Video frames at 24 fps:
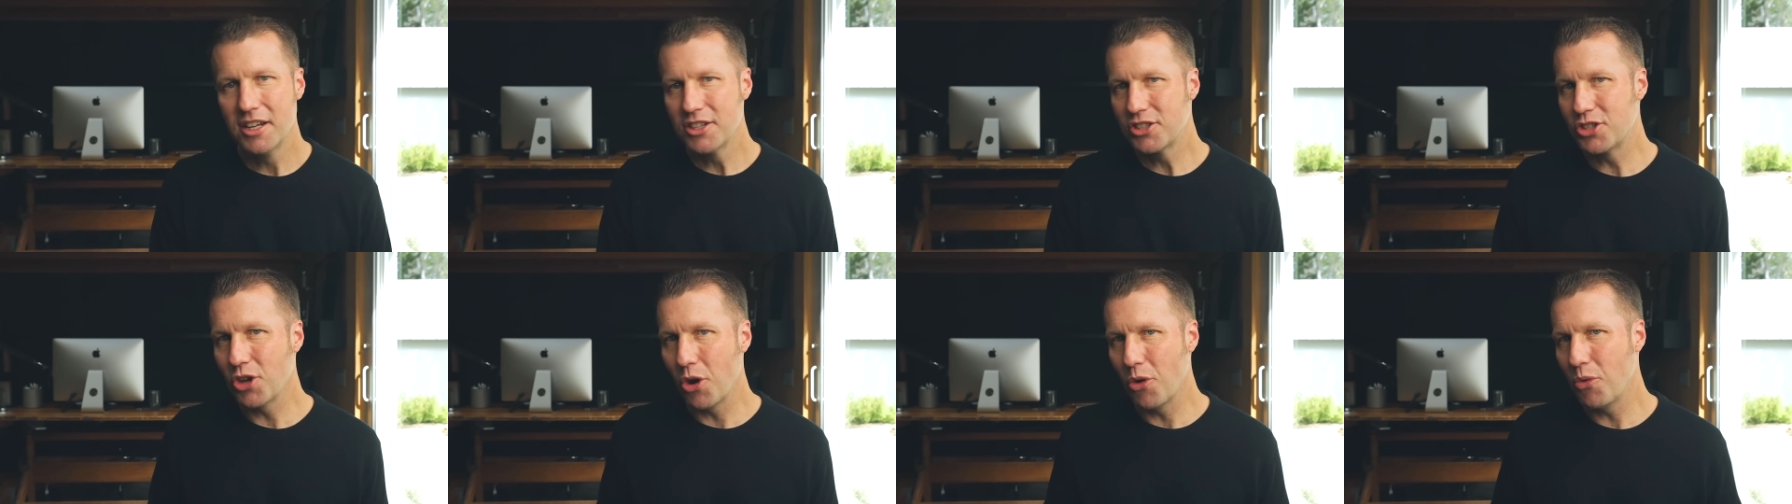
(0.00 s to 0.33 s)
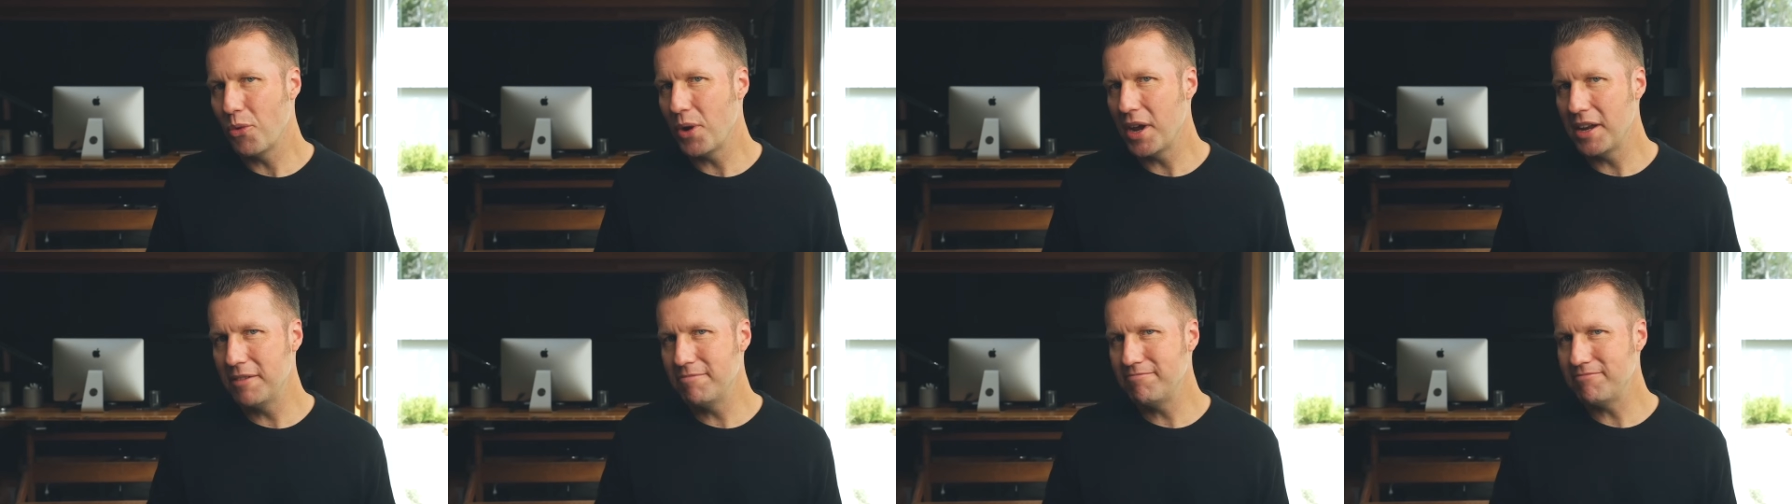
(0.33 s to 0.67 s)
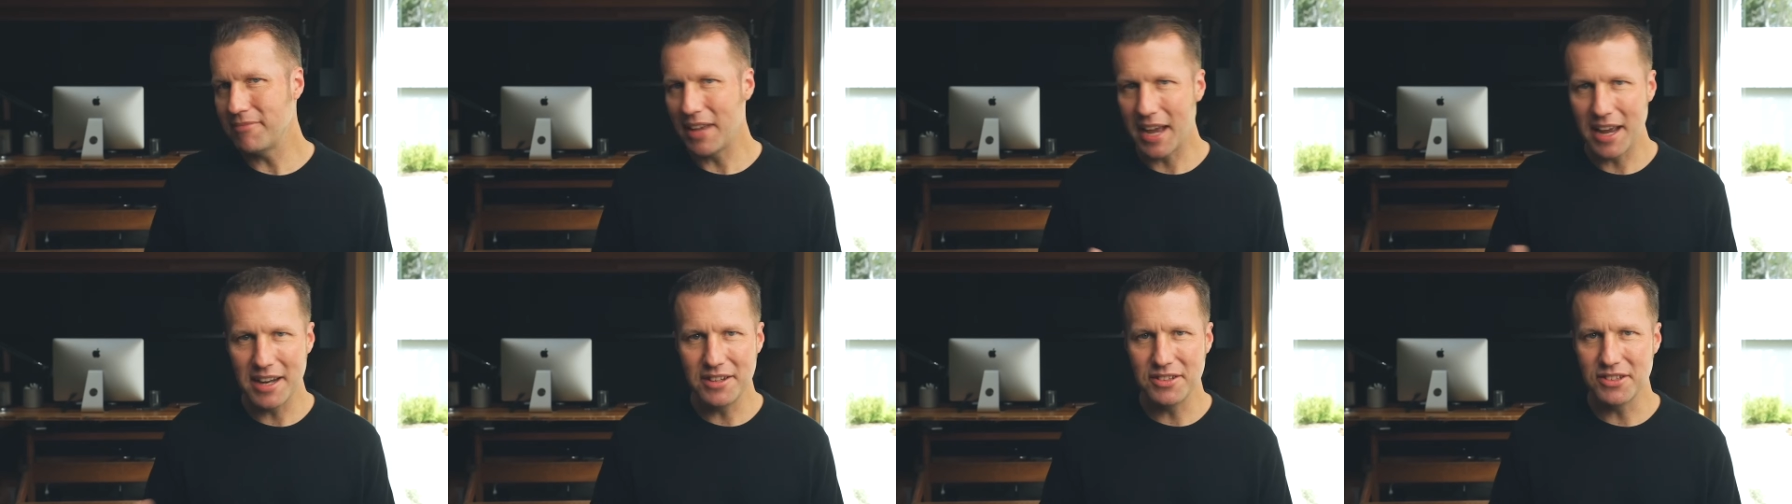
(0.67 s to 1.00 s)
So when
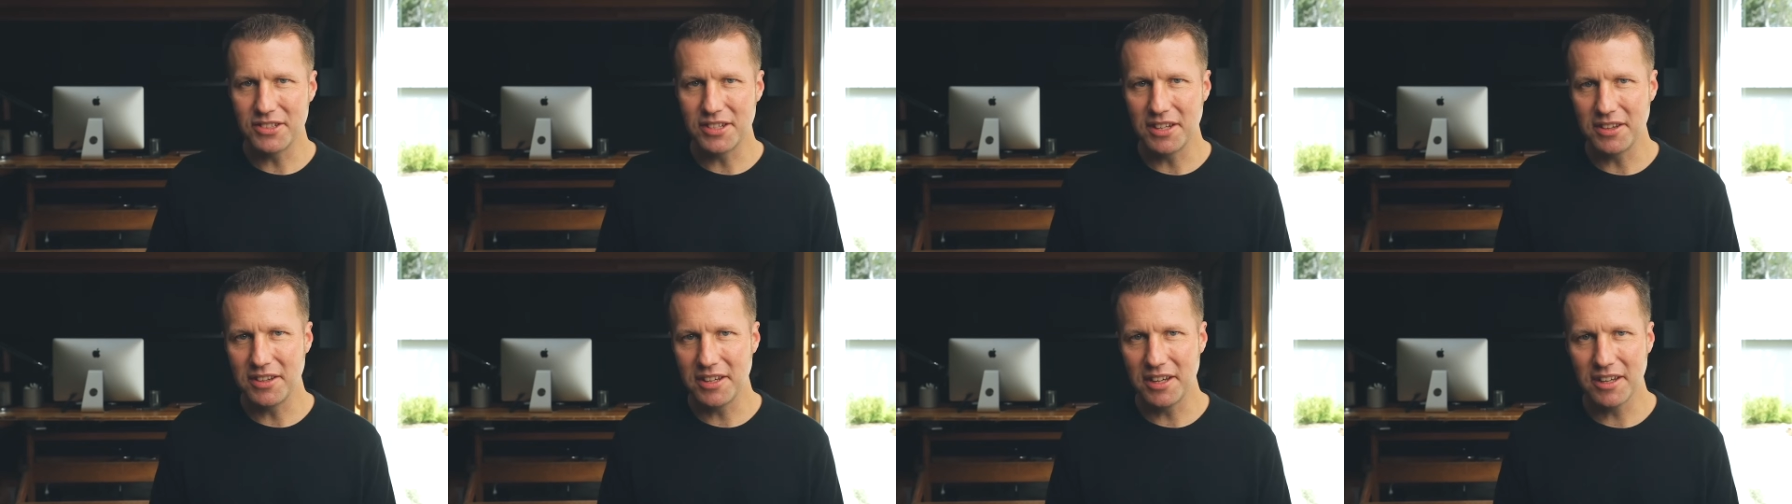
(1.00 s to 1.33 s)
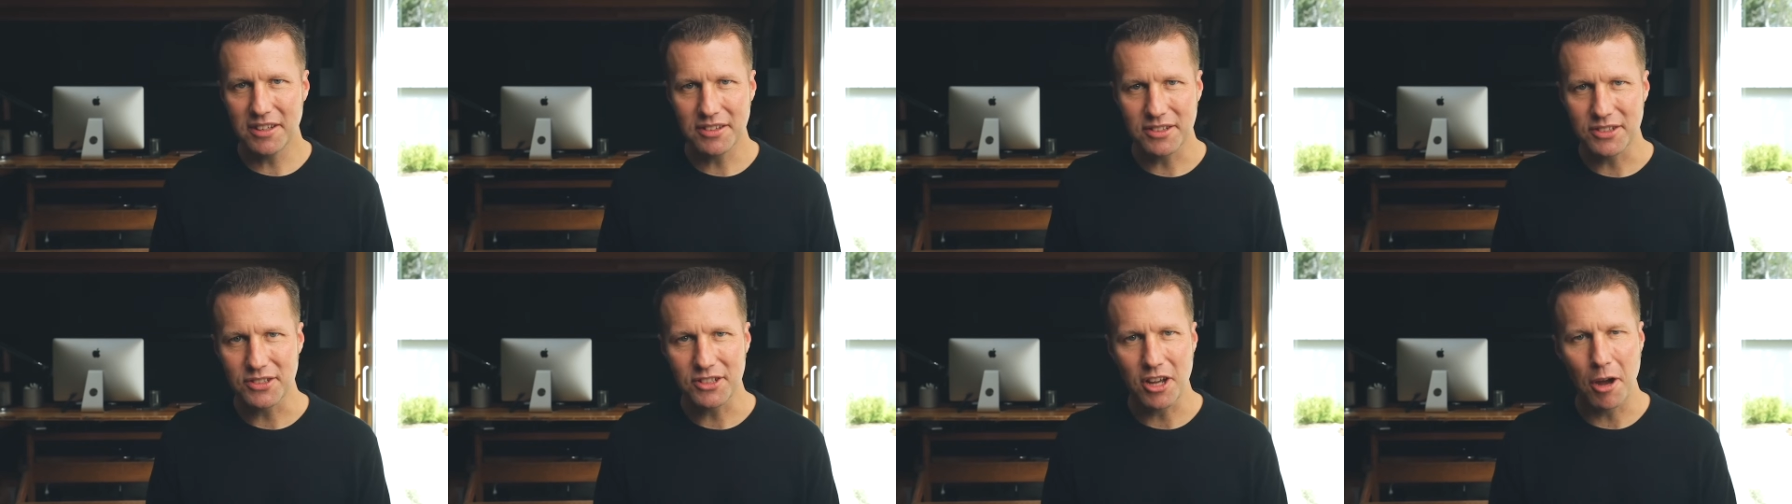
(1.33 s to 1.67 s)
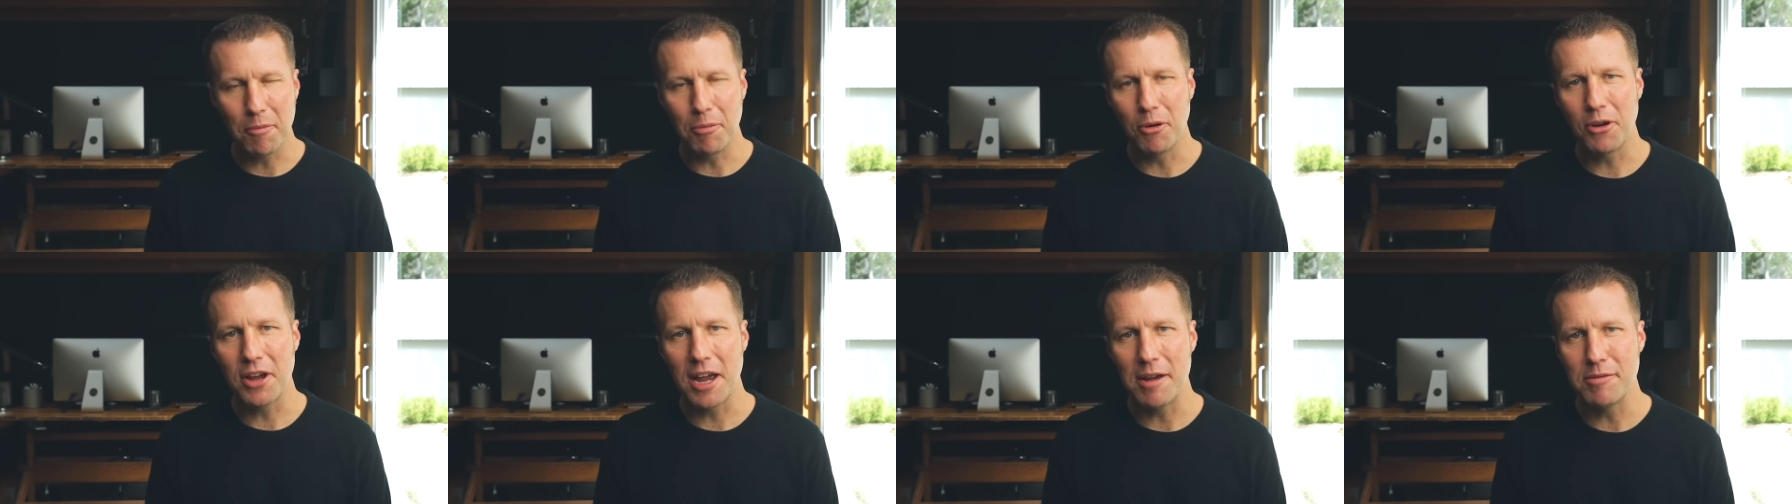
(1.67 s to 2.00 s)
Ed and Cynthia, this
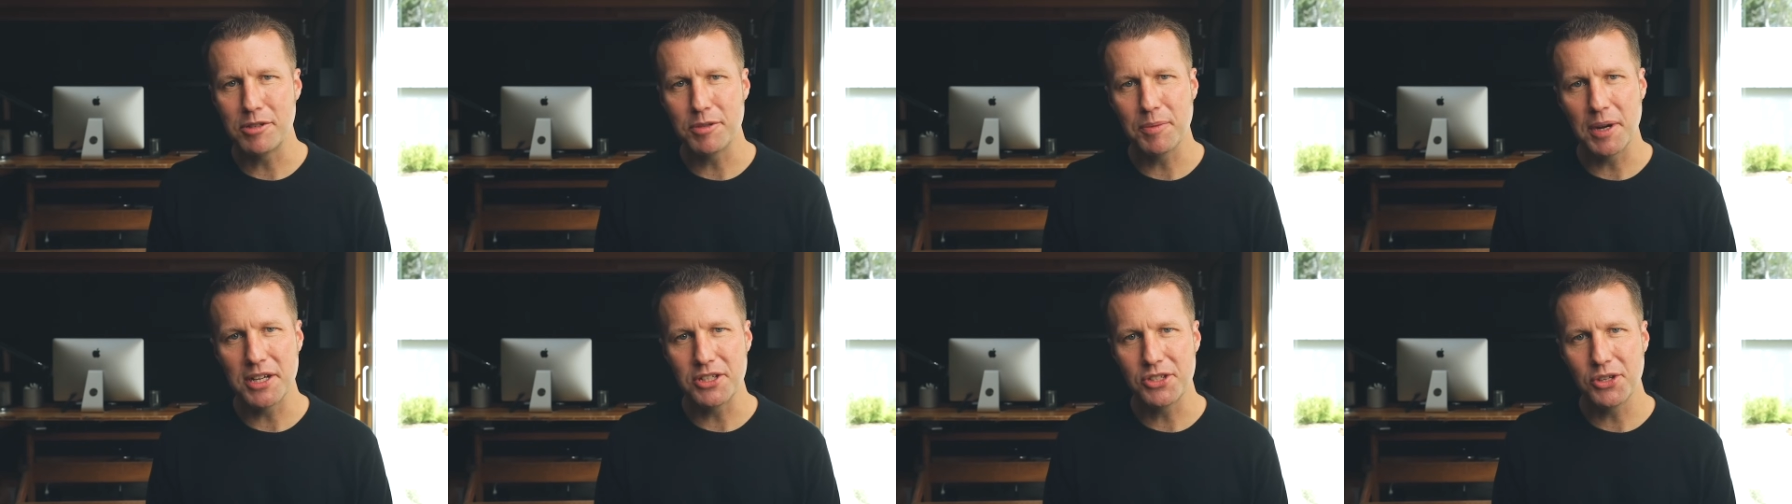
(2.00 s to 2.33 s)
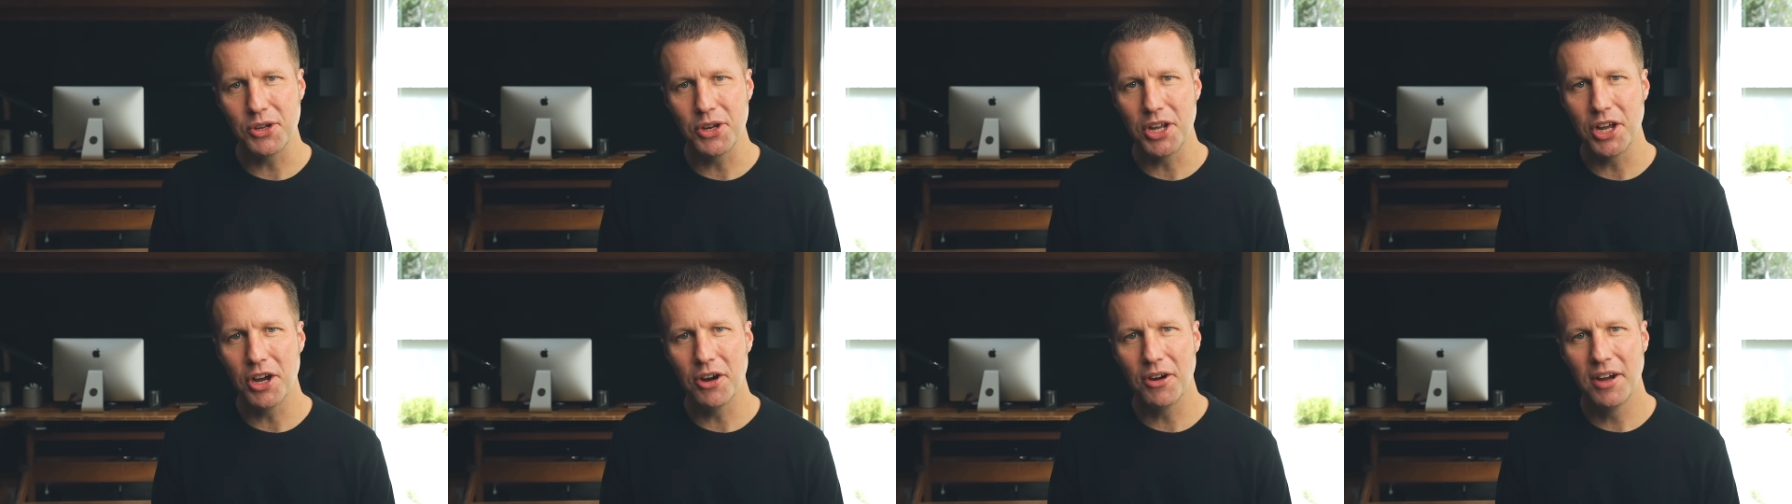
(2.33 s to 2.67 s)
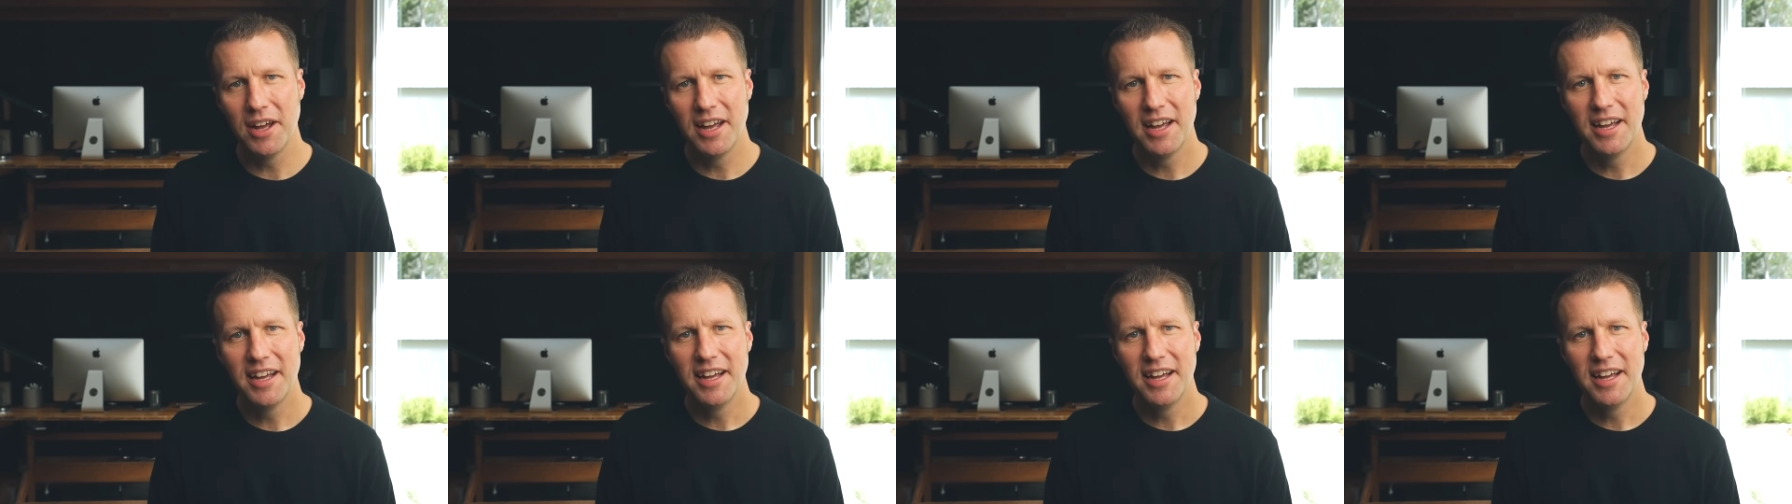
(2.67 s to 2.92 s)
couple, came to my studio,